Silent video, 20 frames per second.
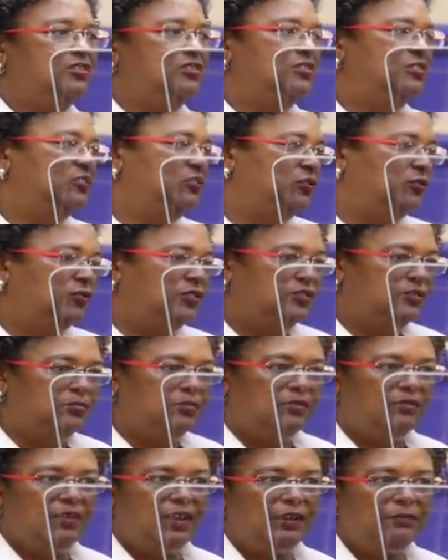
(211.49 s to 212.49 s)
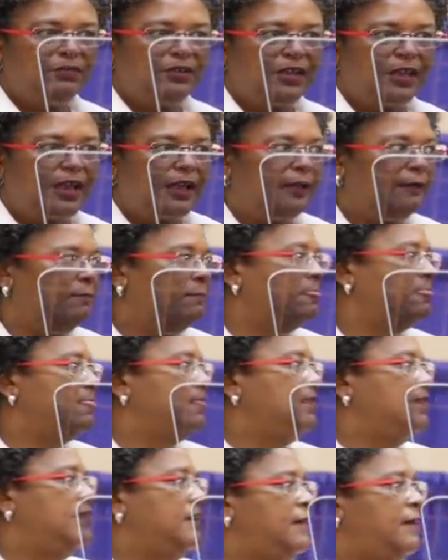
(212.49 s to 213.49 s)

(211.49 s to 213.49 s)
under the Tourism Development Act.